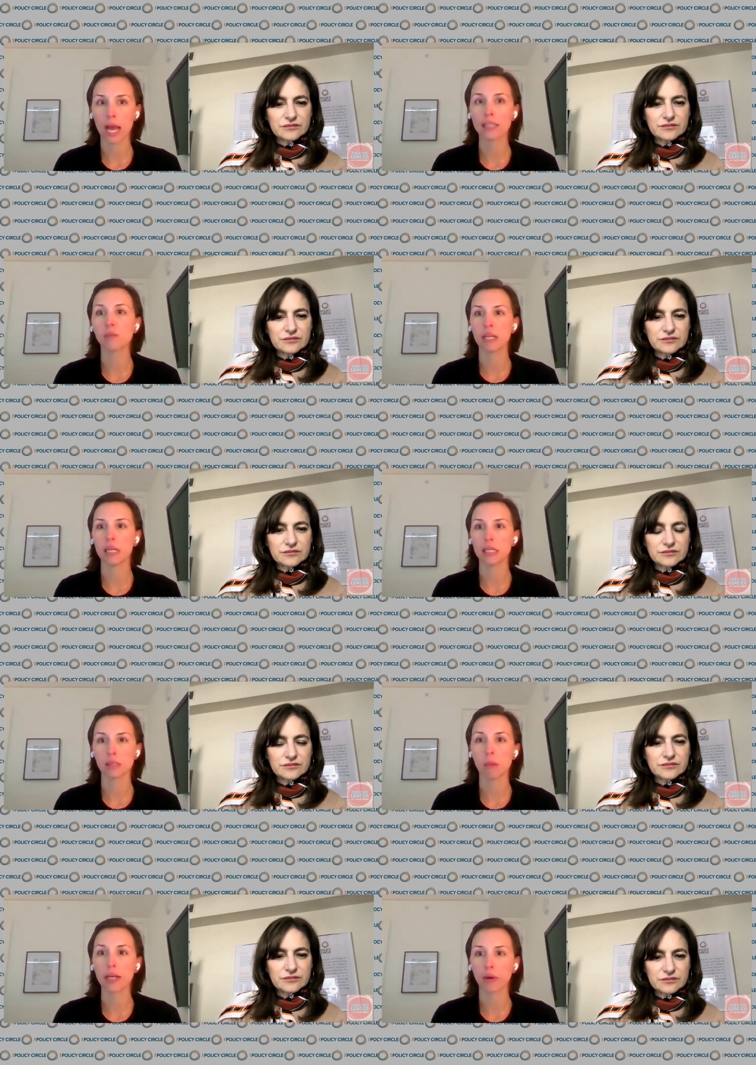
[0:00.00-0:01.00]
Speaker 1: ad spending
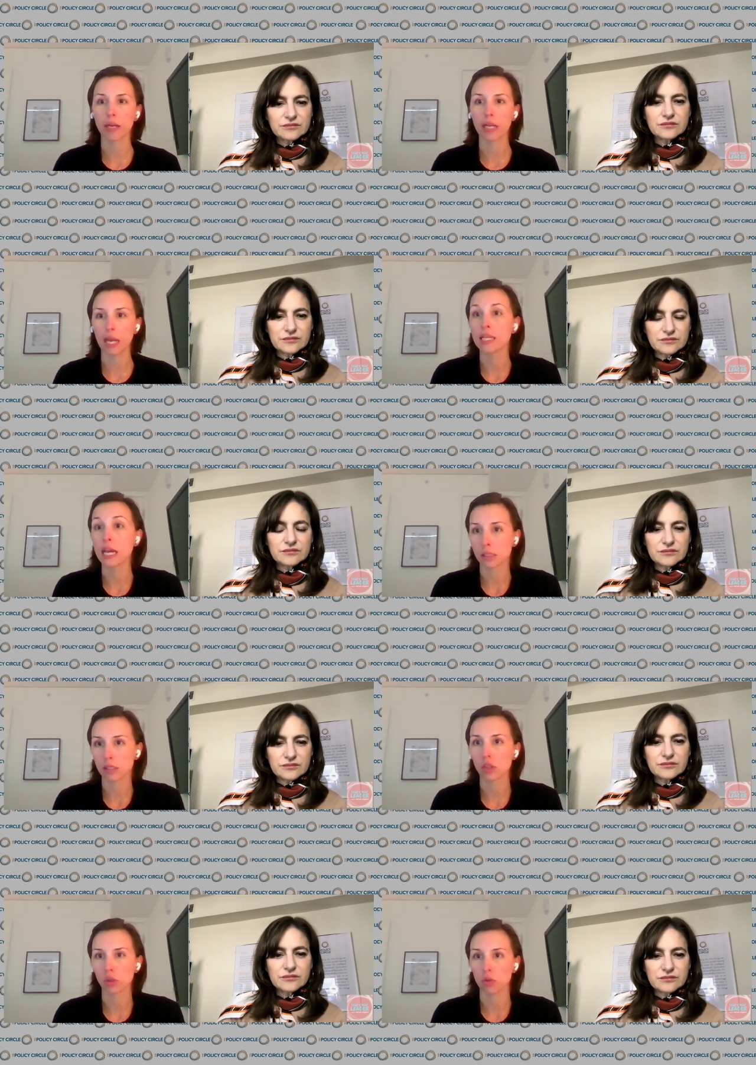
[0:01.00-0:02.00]
is migrating. And yes,
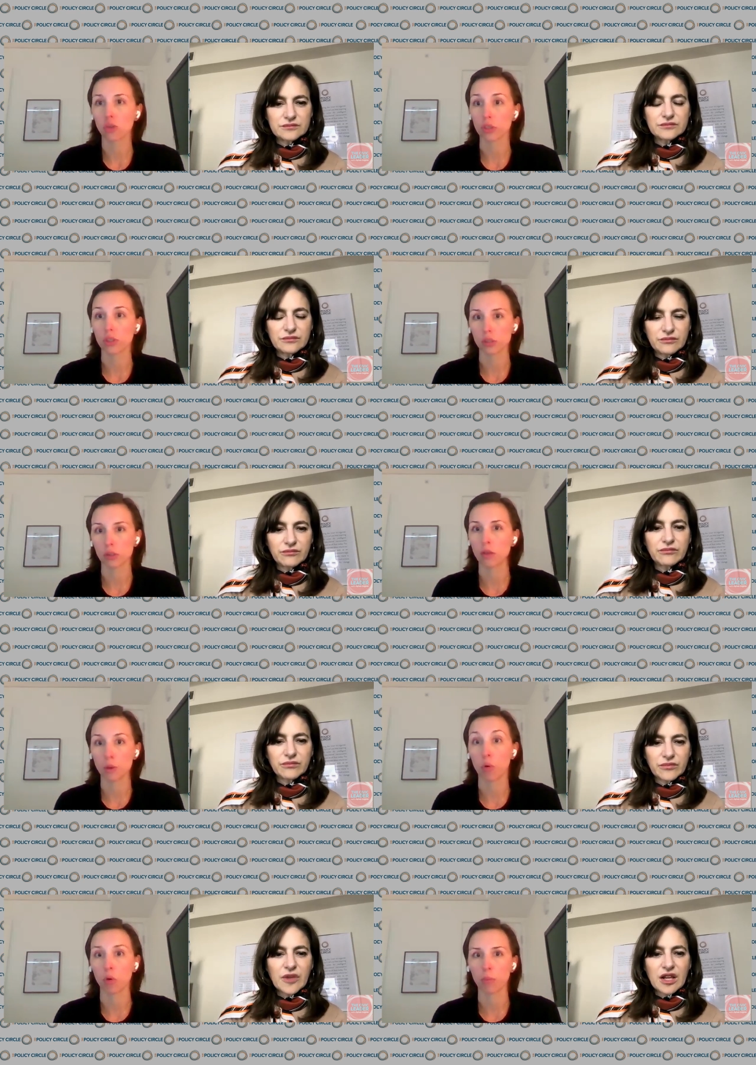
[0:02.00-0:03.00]
disclosure is
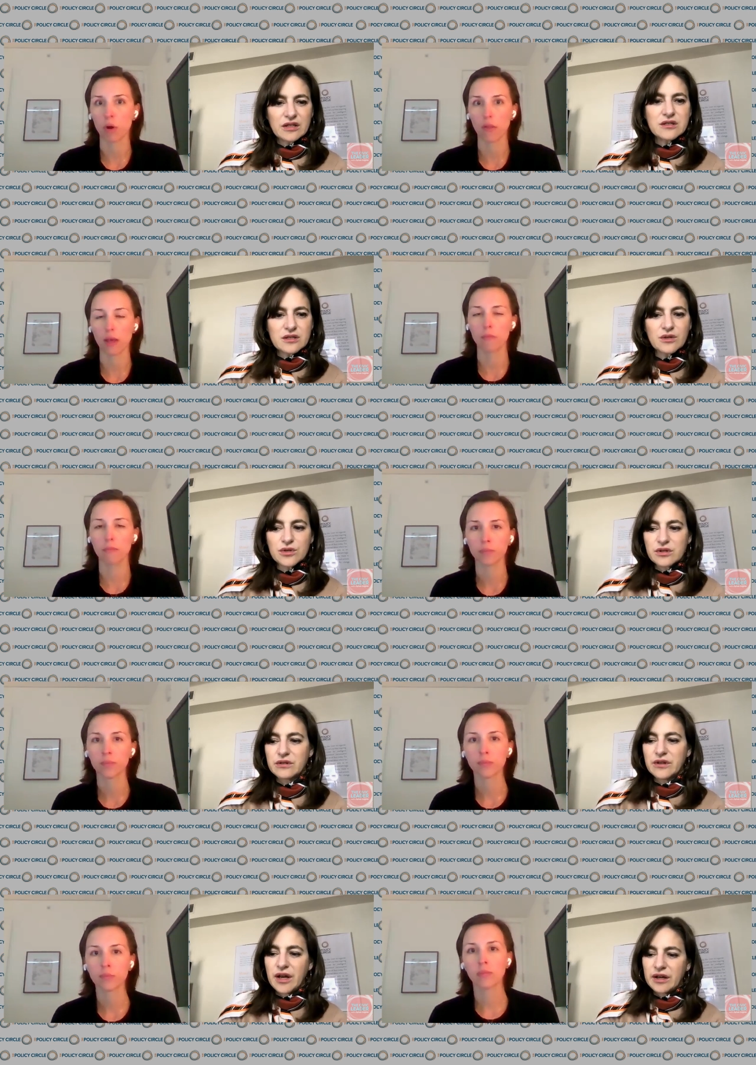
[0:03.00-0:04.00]
an important part of that.
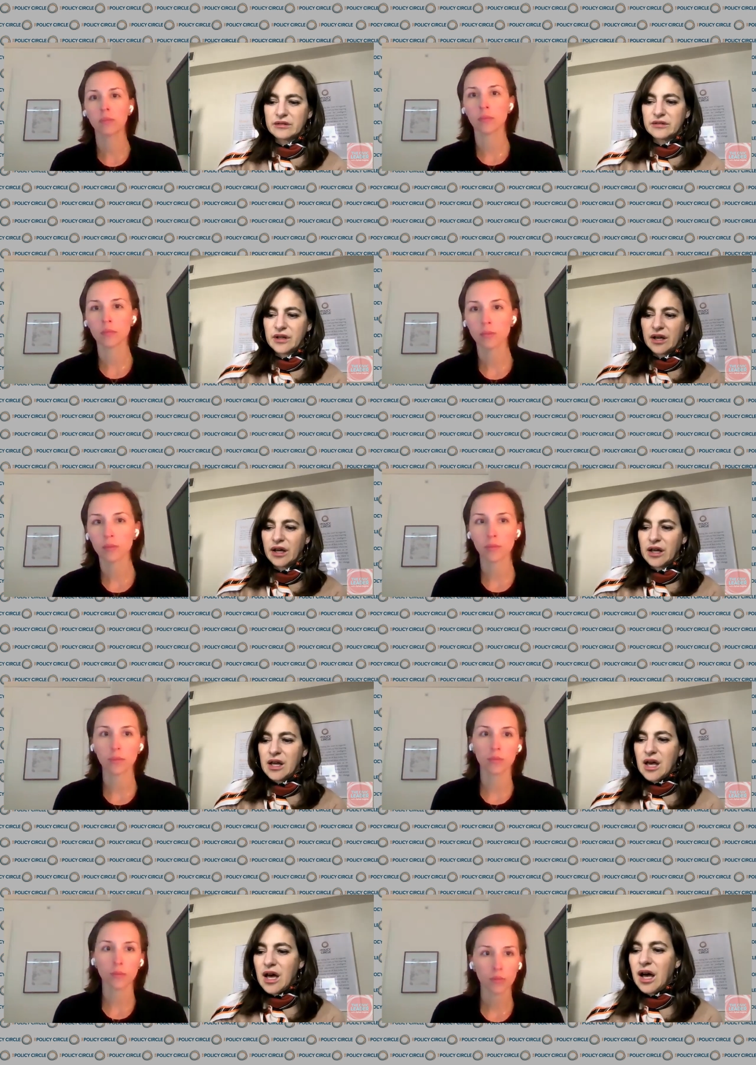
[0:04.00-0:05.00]
Yeah, yeah.
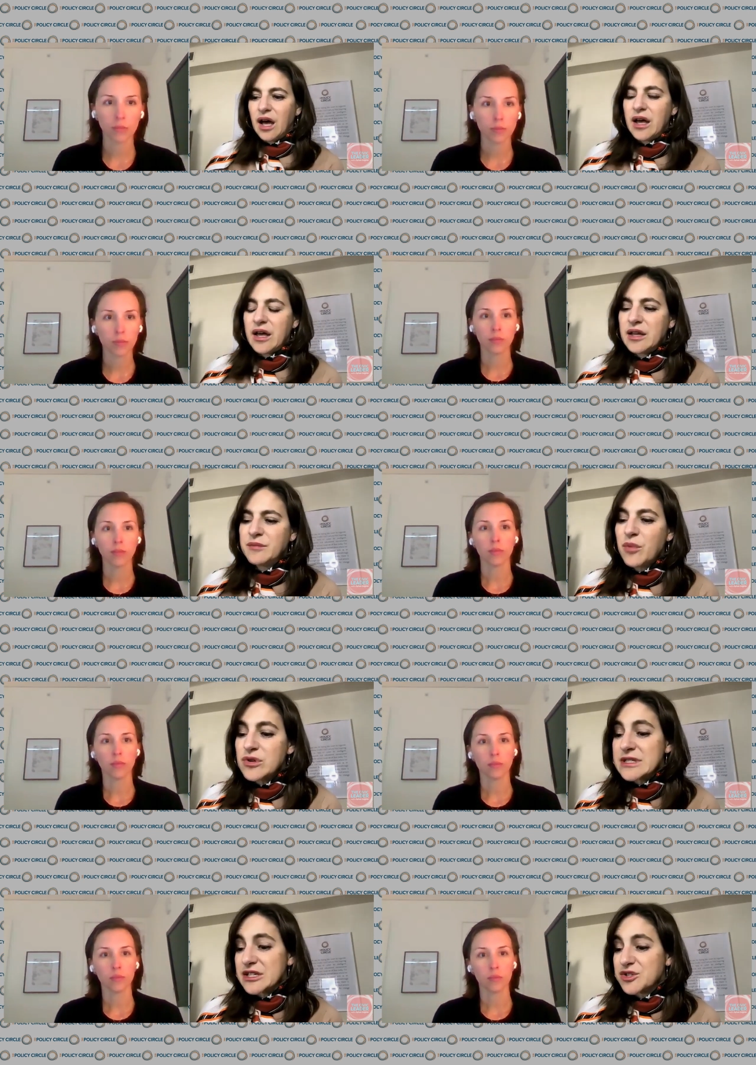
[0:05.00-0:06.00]
Uh, in
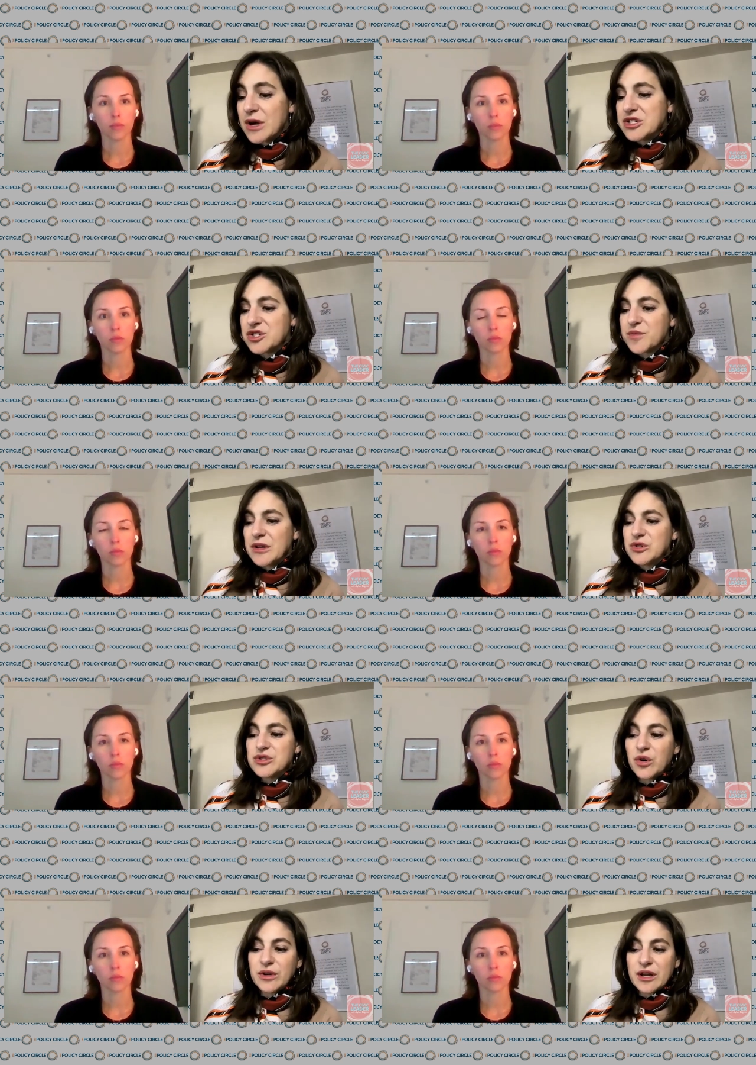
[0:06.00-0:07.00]
most
Speaker 2: situations, when you
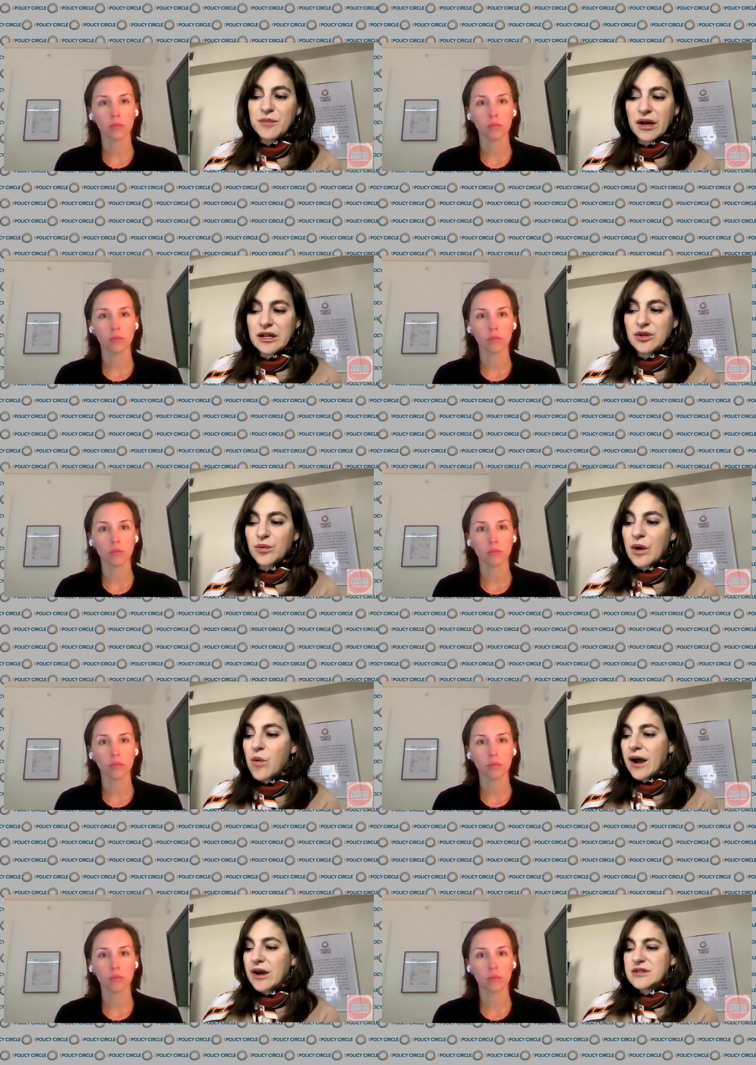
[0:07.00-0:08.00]
donate money, you're
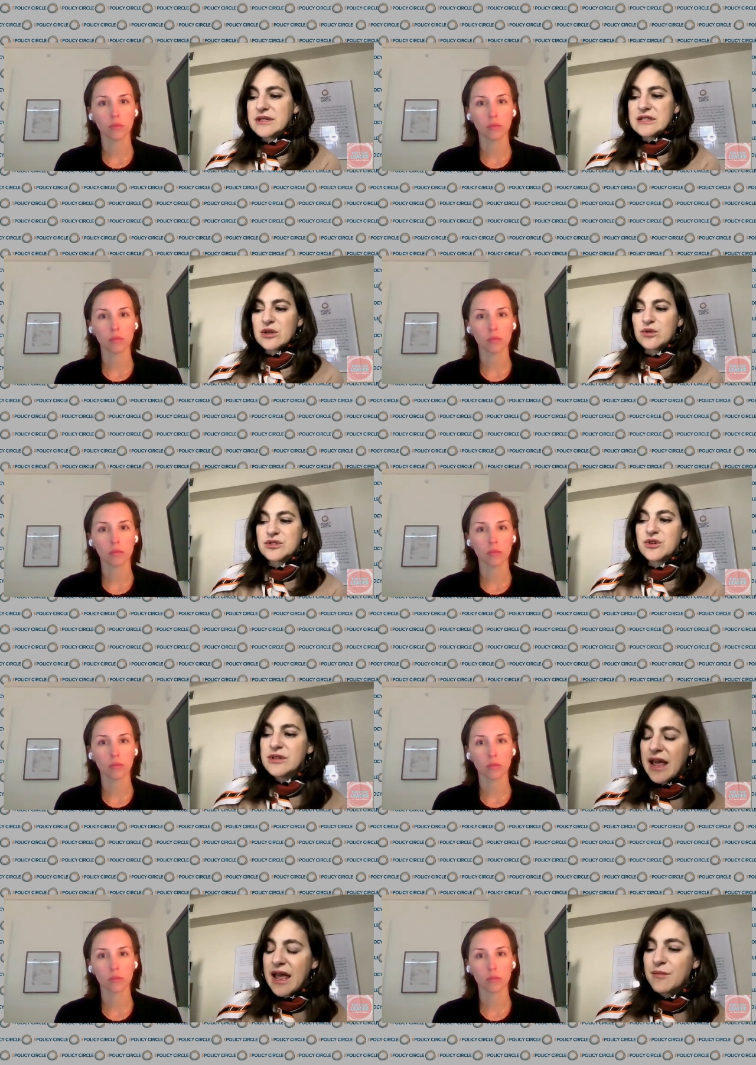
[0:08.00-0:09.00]
required to disclose your
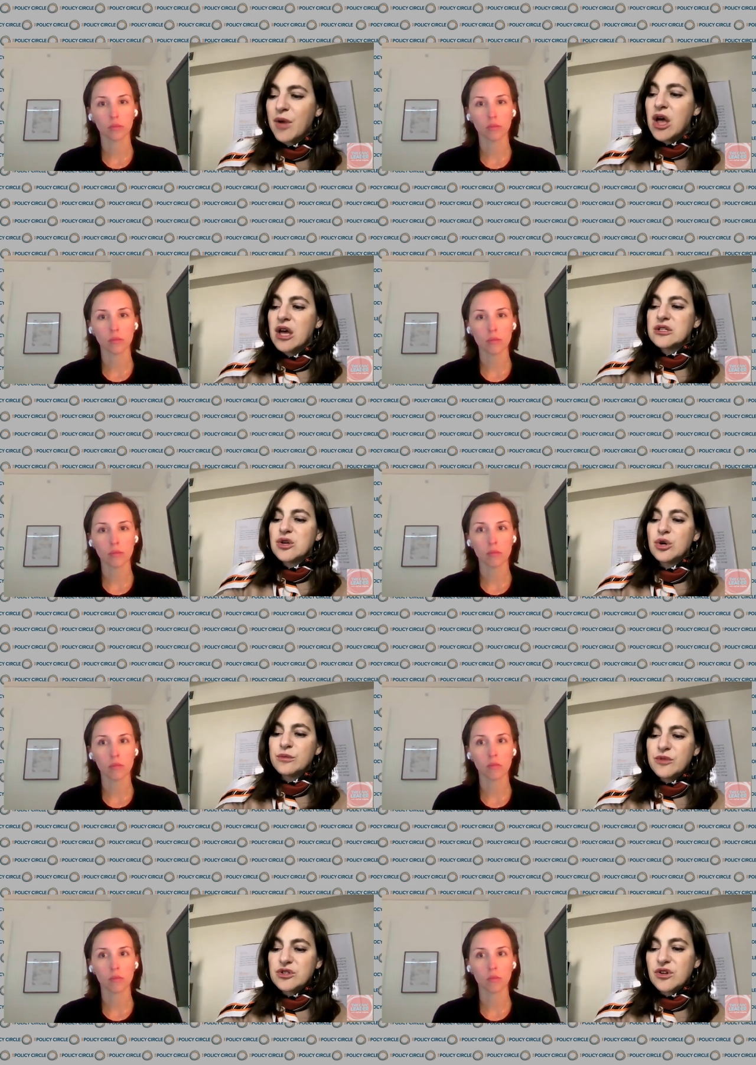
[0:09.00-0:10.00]
name, to
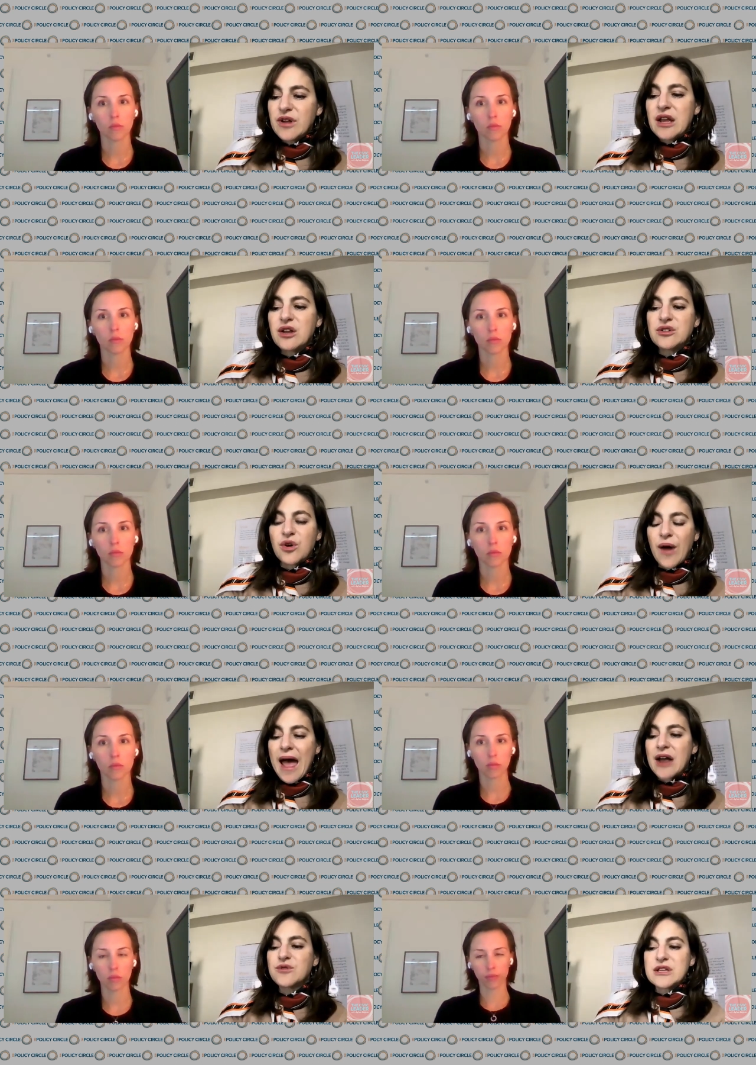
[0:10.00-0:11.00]
whom you donated, your
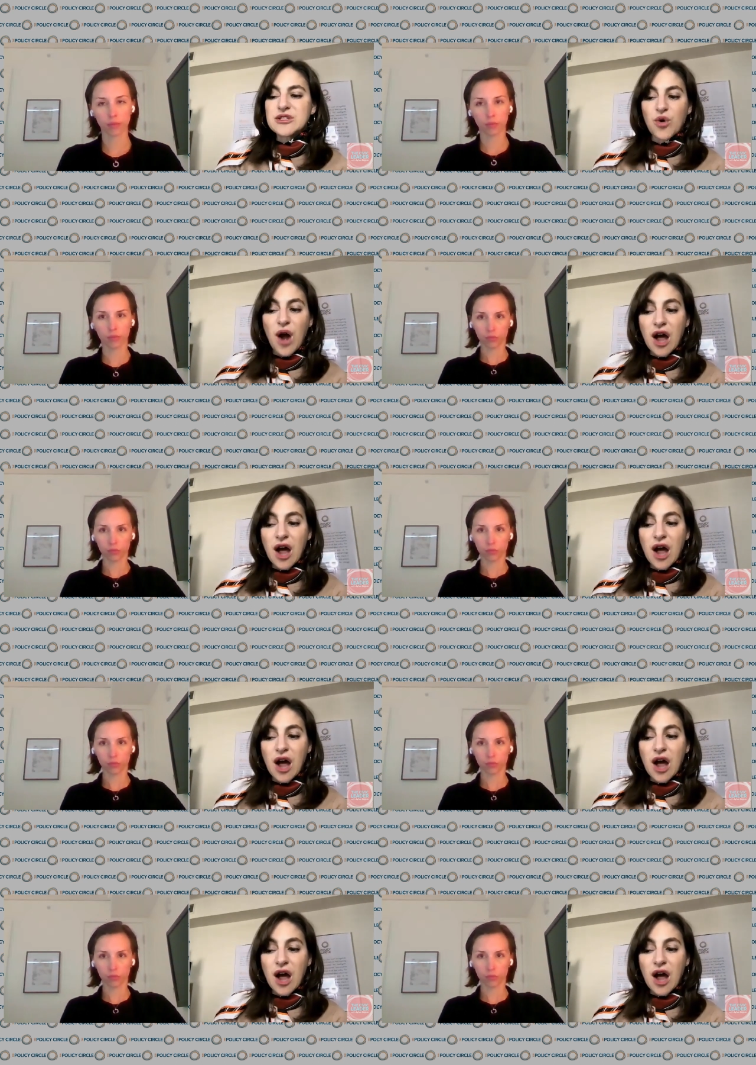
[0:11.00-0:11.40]
address, your